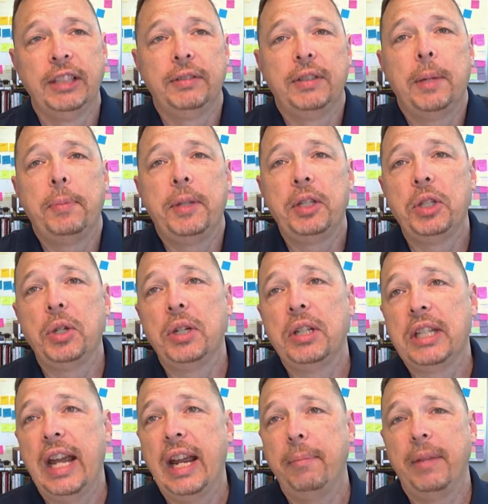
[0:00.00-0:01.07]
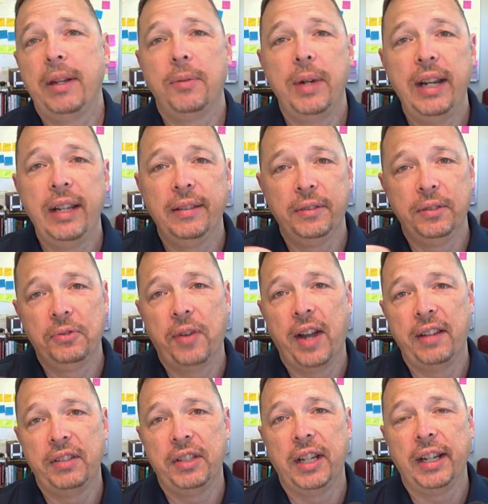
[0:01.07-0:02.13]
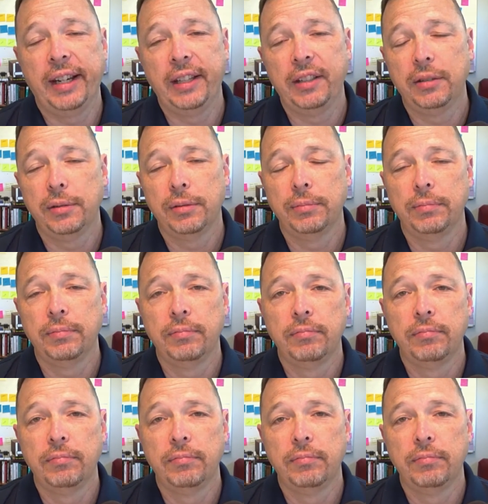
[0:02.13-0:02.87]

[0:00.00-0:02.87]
If something's going to take me a week, there's 5 stickies.